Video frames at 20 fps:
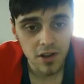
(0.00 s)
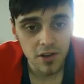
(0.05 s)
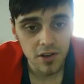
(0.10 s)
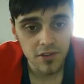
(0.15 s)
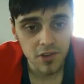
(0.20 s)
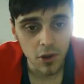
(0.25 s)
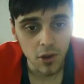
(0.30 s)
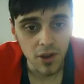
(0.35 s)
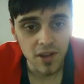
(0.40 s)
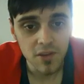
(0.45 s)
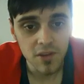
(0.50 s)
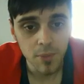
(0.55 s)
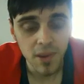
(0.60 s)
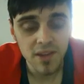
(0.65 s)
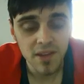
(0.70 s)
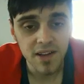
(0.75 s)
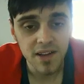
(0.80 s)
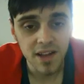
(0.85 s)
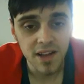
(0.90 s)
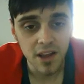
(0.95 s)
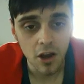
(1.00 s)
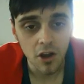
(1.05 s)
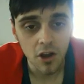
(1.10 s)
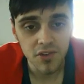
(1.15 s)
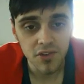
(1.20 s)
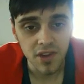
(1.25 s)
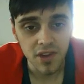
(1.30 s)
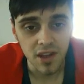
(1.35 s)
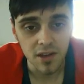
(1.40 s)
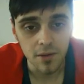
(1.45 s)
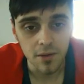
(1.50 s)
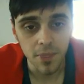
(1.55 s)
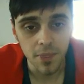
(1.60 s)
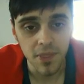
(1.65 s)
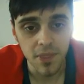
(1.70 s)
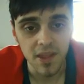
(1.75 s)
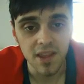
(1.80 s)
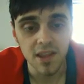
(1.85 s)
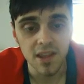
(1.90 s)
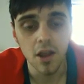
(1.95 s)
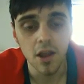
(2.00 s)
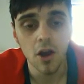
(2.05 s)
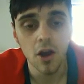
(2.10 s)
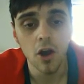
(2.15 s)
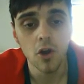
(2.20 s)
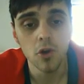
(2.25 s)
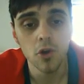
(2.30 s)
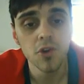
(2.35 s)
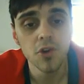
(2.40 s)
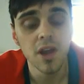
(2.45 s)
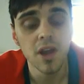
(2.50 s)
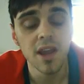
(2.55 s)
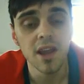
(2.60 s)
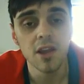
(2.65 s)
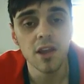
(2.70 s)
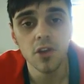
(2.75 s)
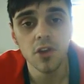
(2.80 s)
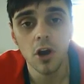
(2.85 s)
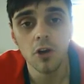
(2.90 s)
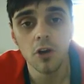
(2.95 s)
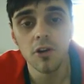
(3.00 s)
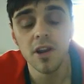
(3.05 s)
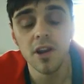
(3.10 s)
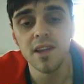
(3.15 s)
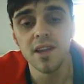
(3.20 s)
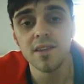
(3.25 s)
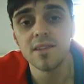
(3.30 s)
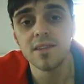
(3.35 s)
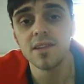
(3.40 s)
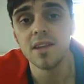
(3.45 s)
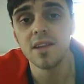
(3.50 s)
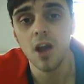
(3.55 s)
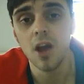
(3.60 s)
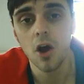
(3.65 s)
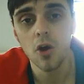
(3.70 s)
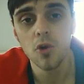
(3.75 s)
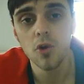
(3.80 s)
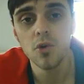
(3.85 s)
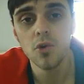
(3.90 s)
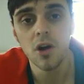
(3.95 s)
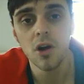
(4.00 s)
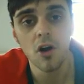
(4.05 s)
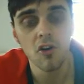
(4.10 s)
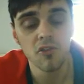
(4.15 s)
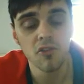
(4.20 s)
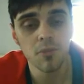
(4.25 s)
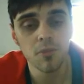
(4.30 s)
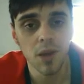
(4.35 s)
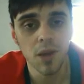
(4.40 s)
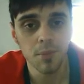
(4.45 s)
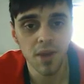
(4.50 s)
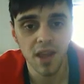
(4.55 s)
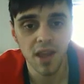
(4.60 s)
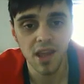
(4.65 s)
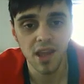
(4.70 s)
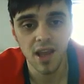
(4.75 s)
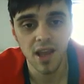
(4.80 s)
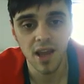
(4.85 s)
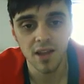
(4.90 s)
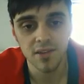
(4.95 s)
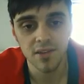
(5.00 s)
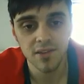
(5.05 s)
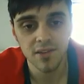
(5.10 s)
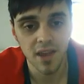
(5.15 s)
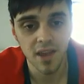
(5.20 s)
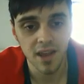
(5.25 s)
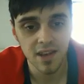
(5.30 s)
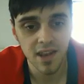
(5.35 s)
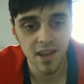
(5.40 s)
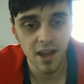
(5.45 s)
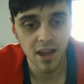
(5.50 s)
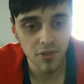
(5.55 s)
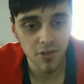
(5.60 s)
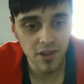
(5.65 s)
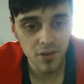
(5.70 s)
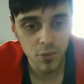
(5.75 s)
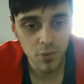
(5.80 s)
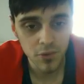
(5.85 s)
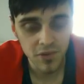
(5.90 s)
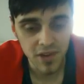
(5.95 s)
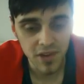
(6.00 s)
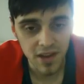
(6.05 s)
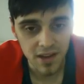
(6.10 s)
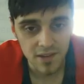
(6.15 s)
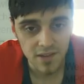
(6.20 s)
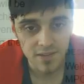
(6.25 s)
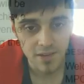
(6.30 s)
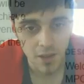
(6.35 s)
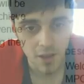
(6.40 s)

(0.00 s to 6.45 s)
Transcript: So he's basically asking, the Uday Nara is the owner of my paying ads. And now this was his